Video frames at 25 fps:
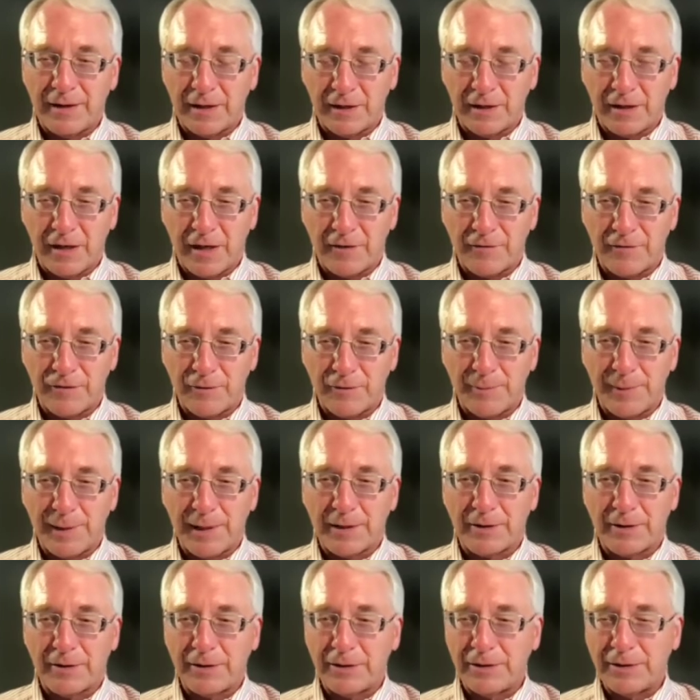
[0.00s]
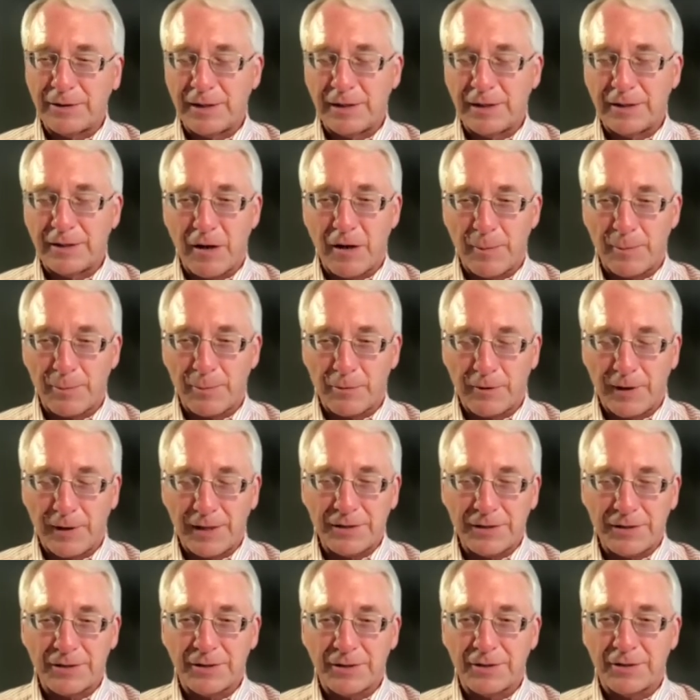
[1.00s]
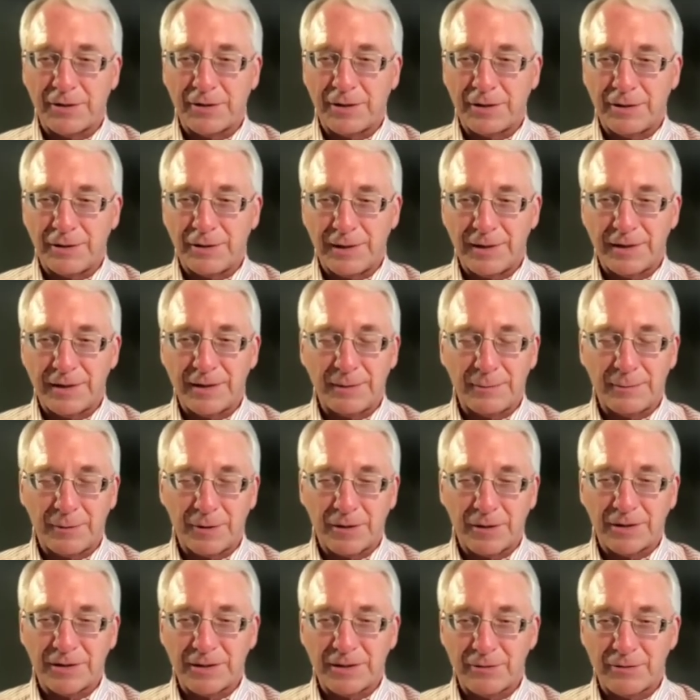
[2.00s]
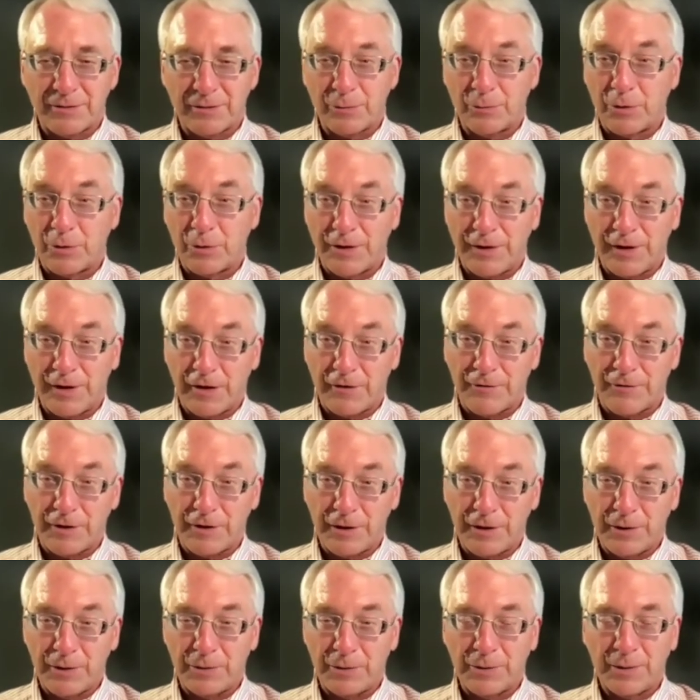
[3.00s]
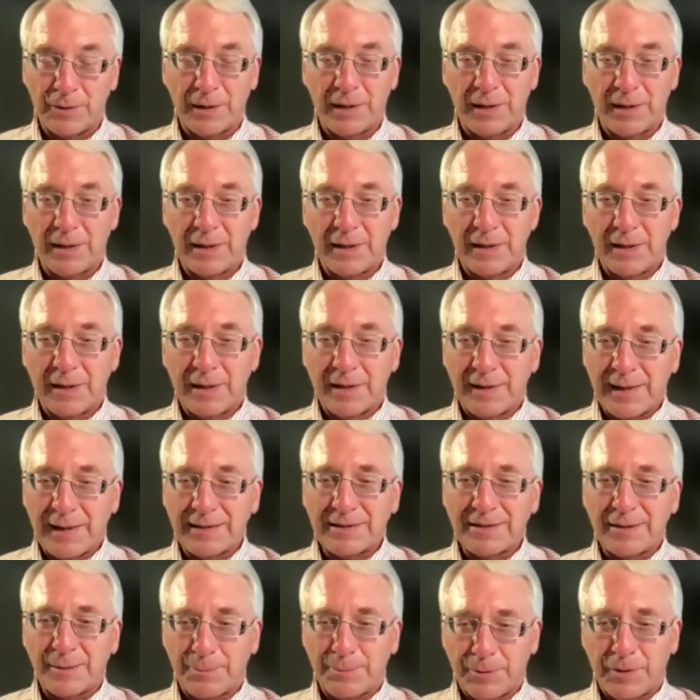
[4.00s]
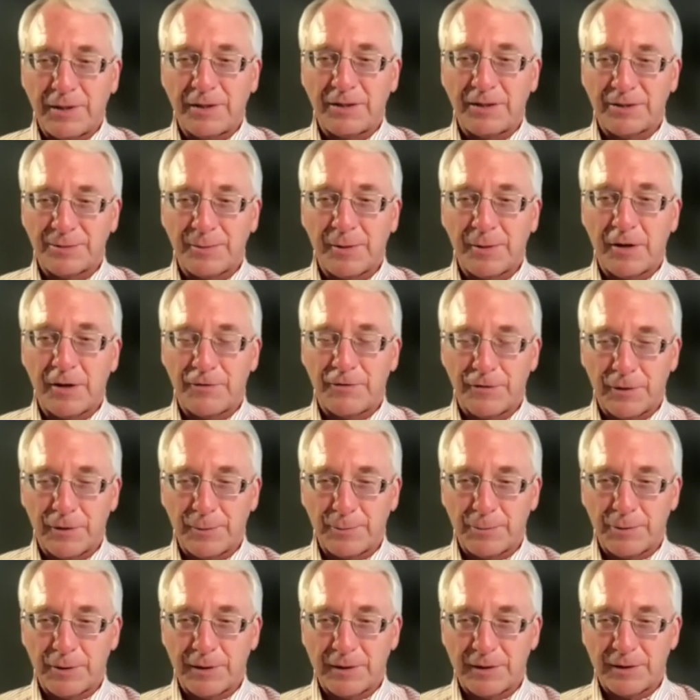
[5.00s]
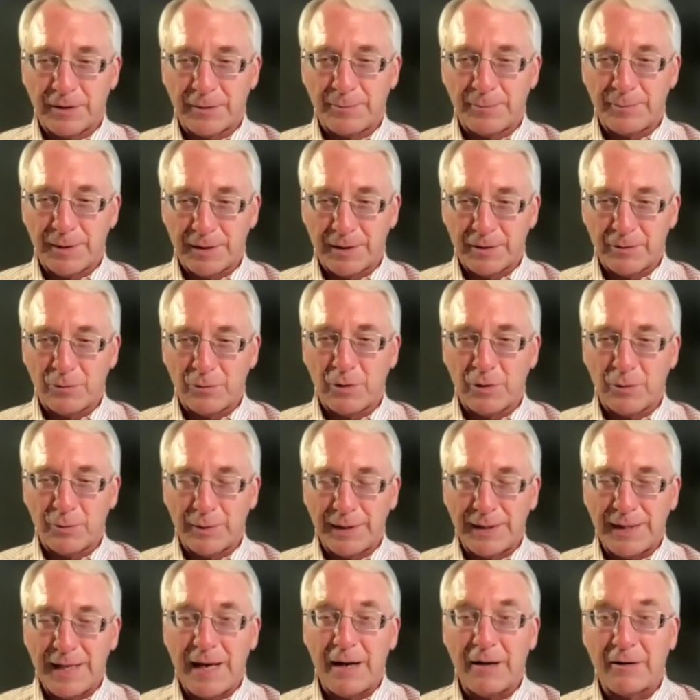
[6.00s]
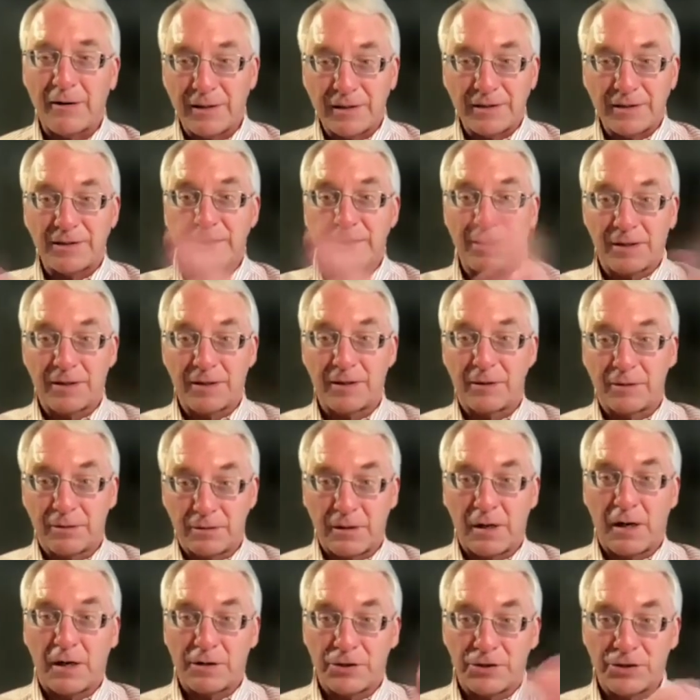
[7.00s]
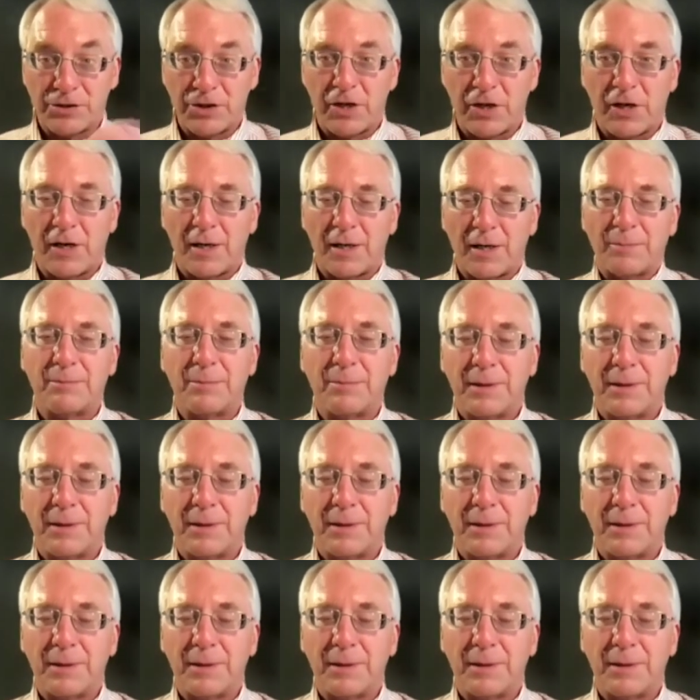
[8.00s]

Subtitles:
God forbid, or you need an operation, or you need an emergency room, we're there for you. That's a pretty small footprint compared to what we now consider our job.